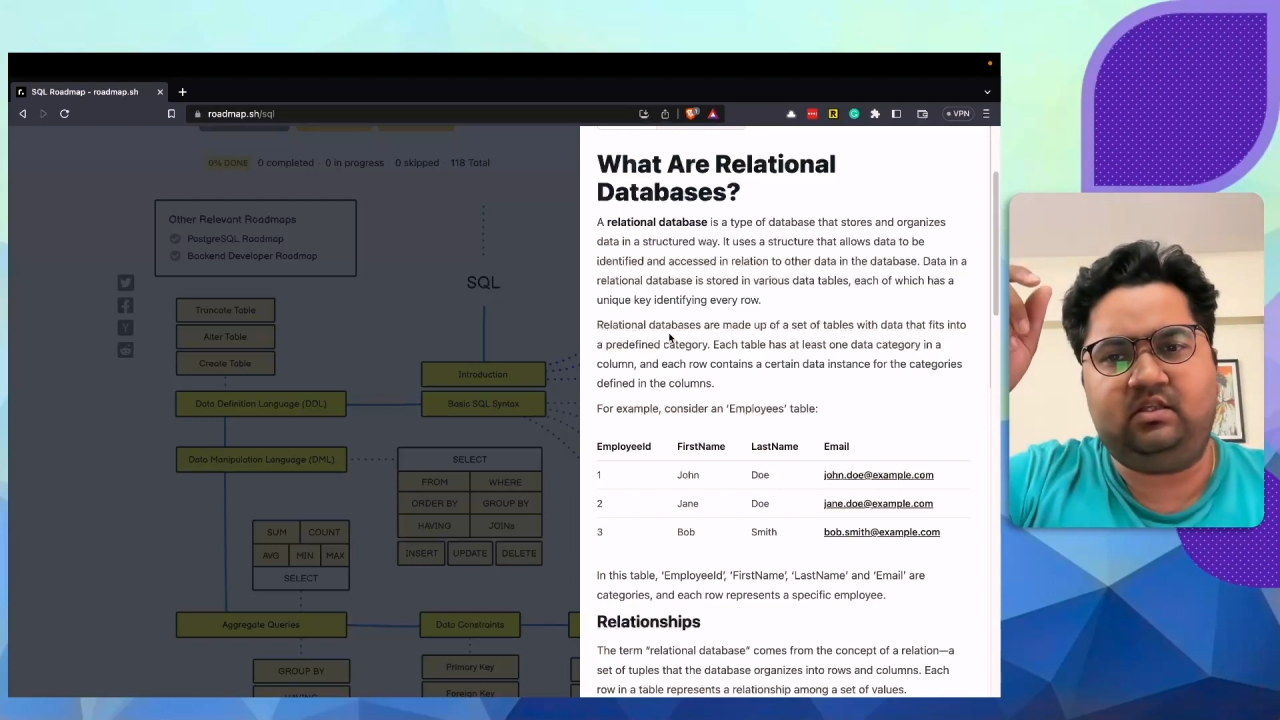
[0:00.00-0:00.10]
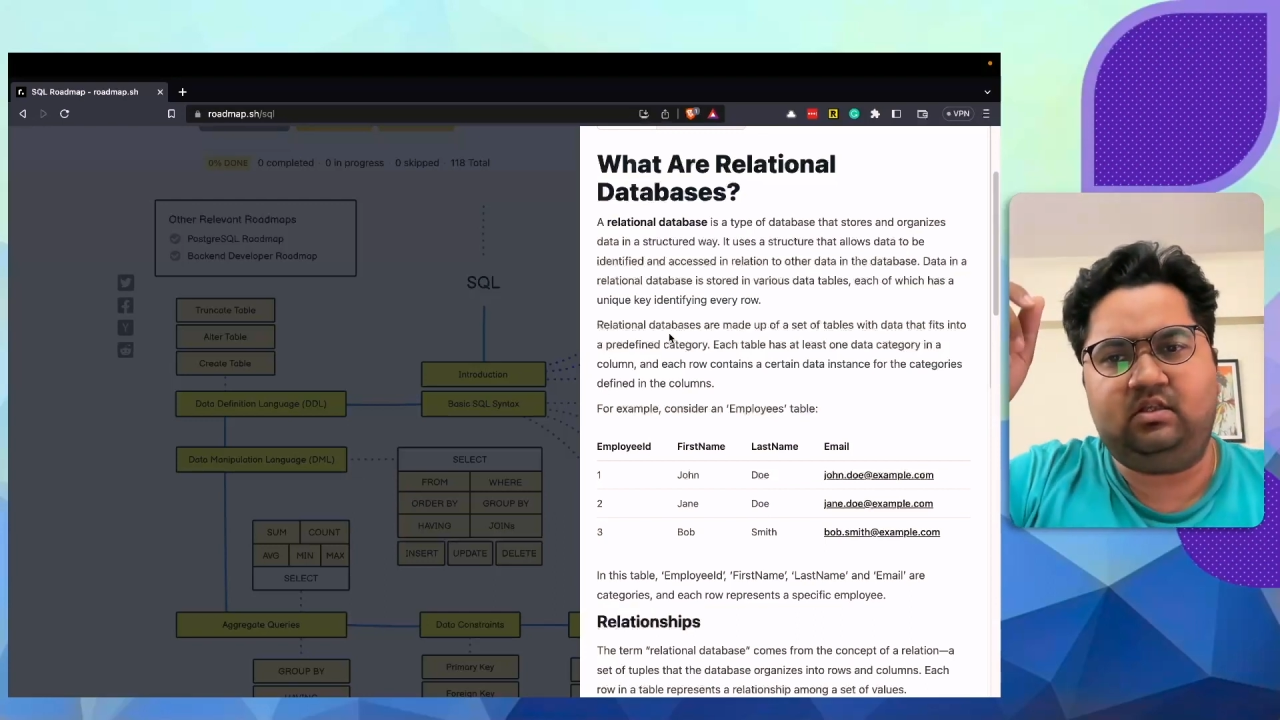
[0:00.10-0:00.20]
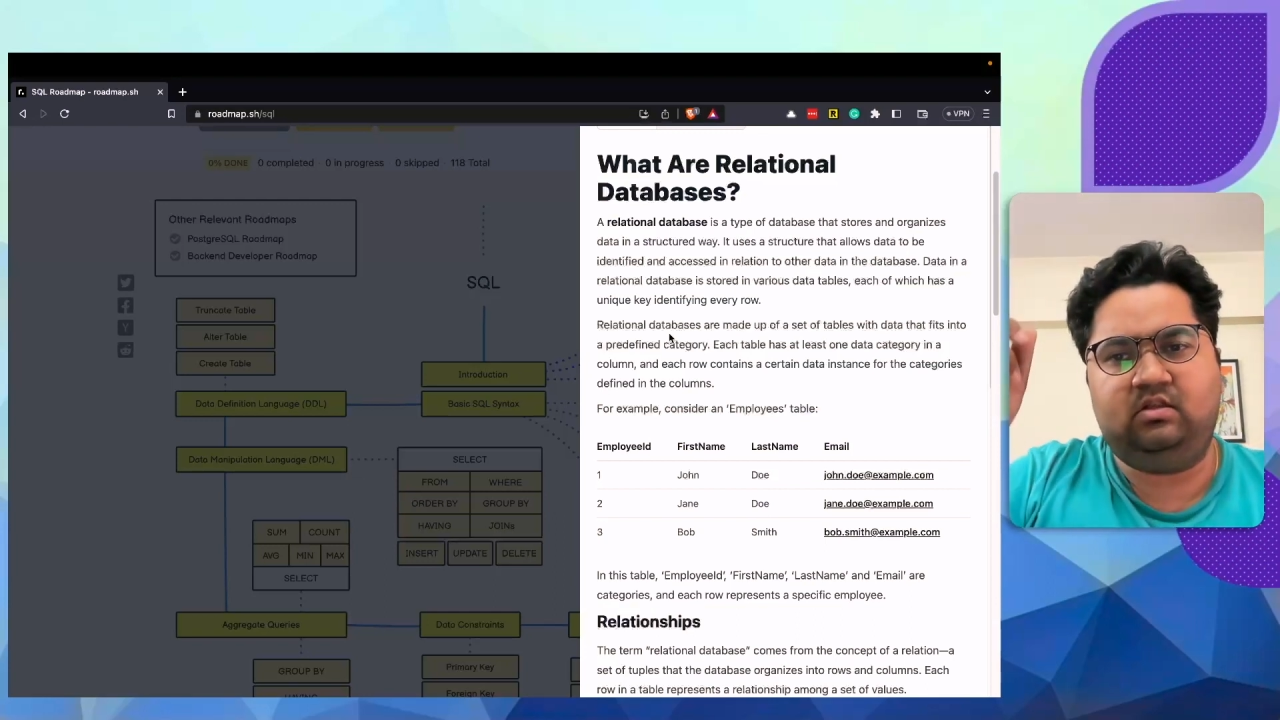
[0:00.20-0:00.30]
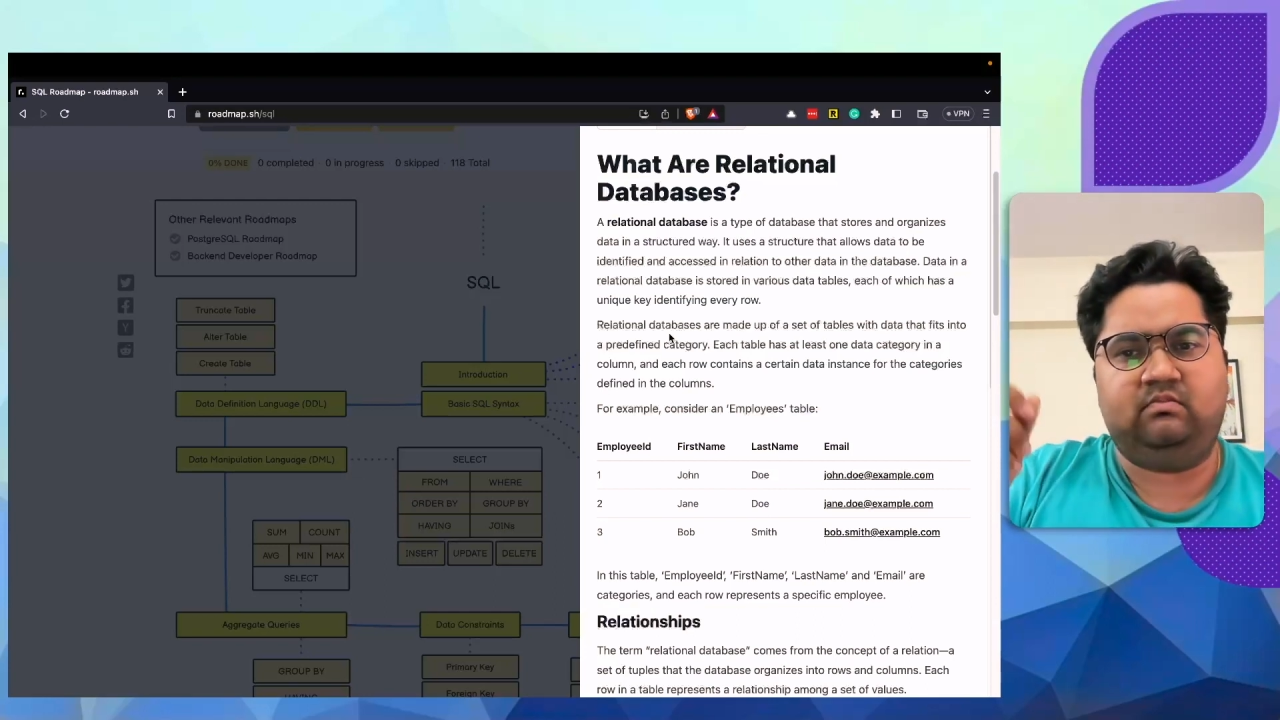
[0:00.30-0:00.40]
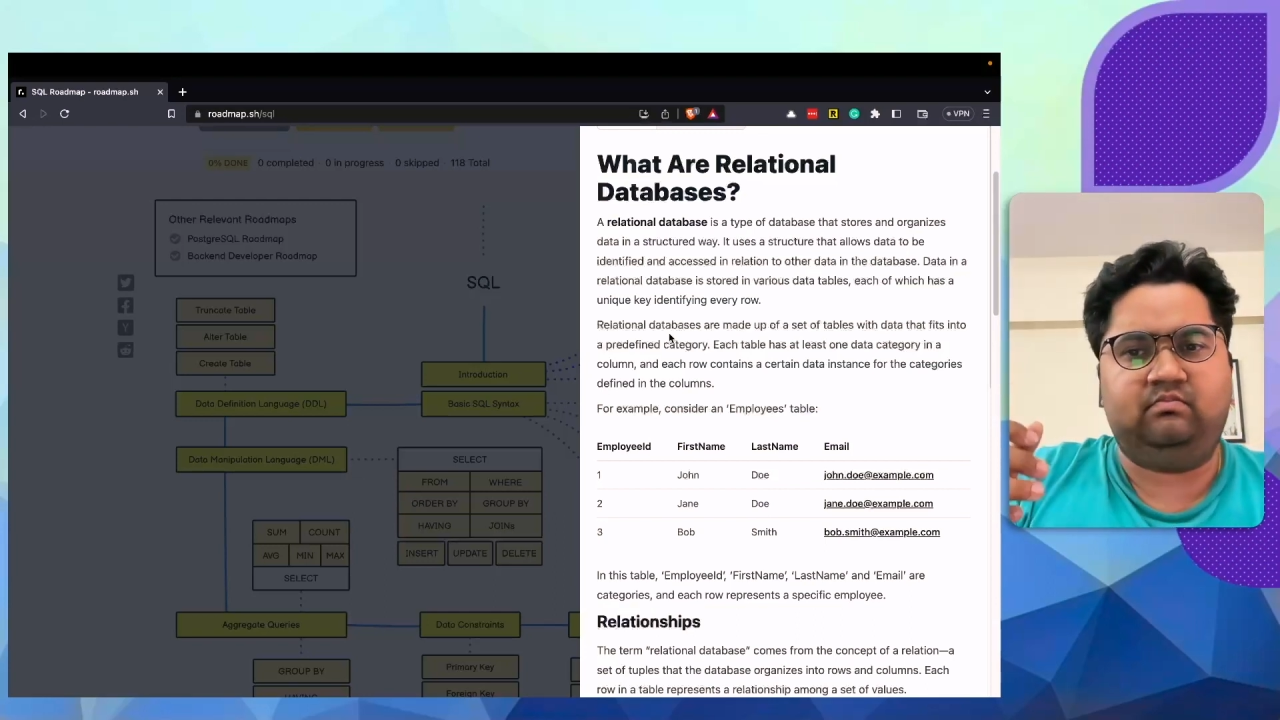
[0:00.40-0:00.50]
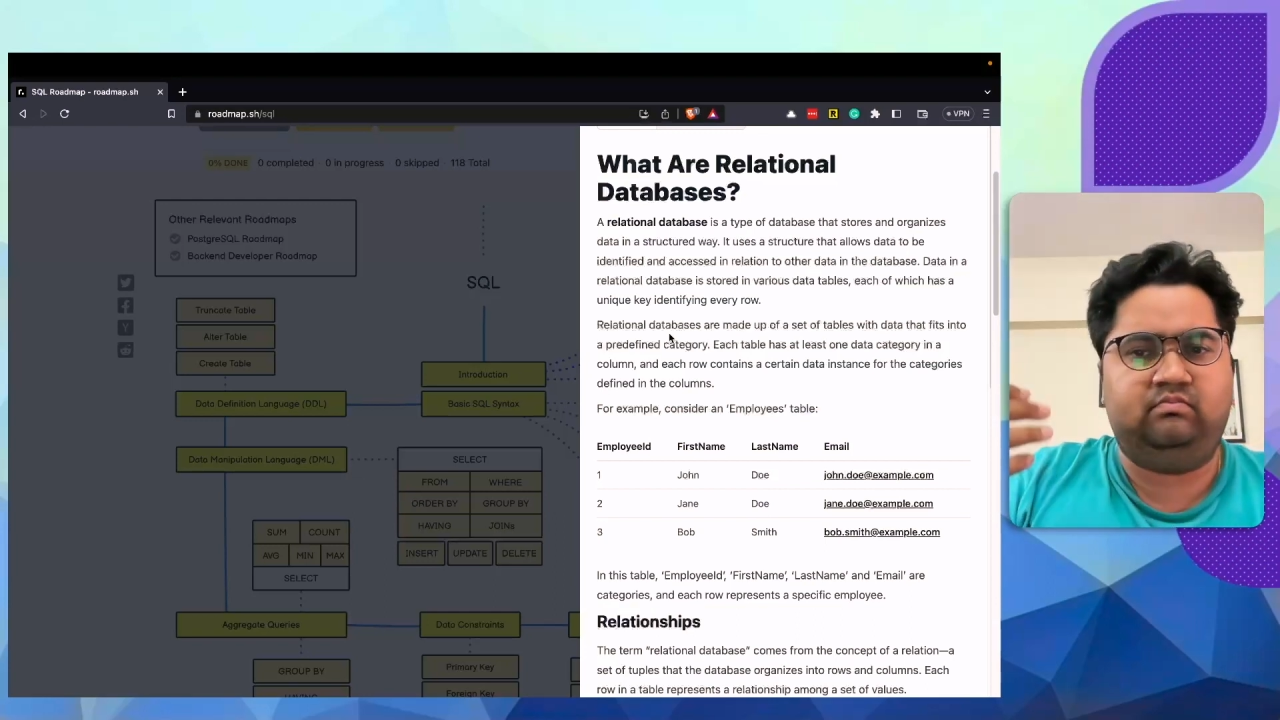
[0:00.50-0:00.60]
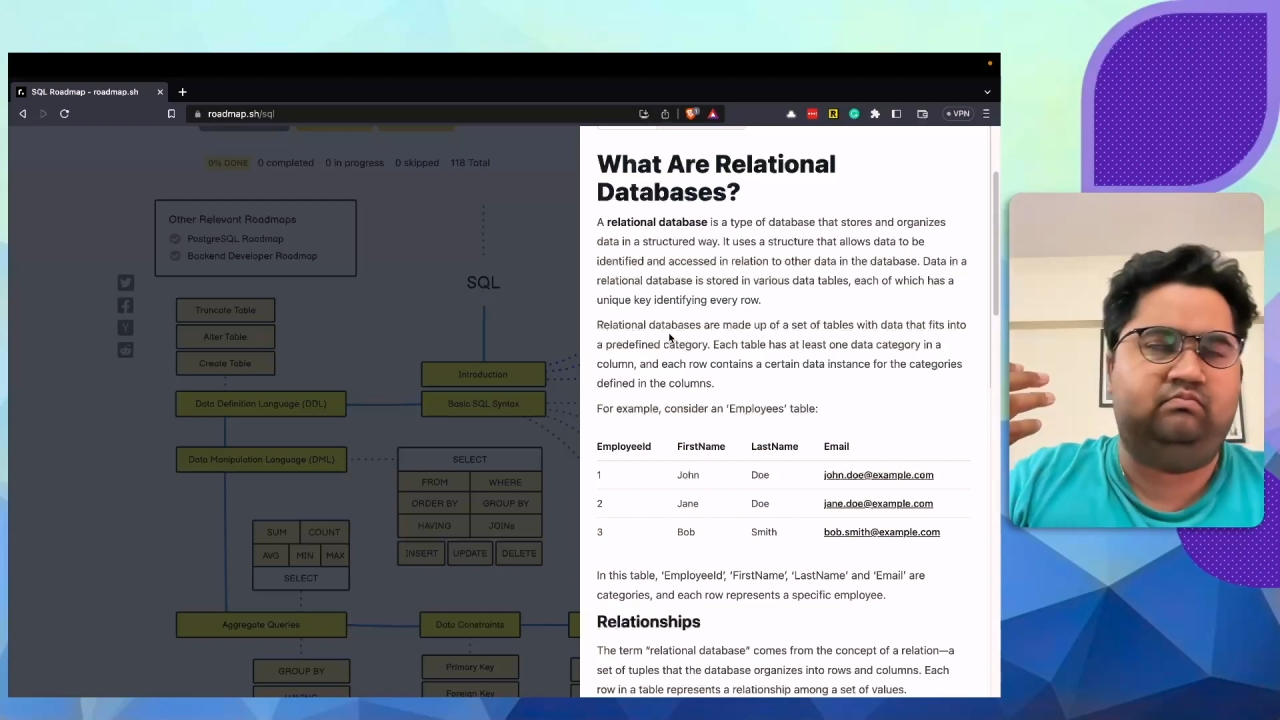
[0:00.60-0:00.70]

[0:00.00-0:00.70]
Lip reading: the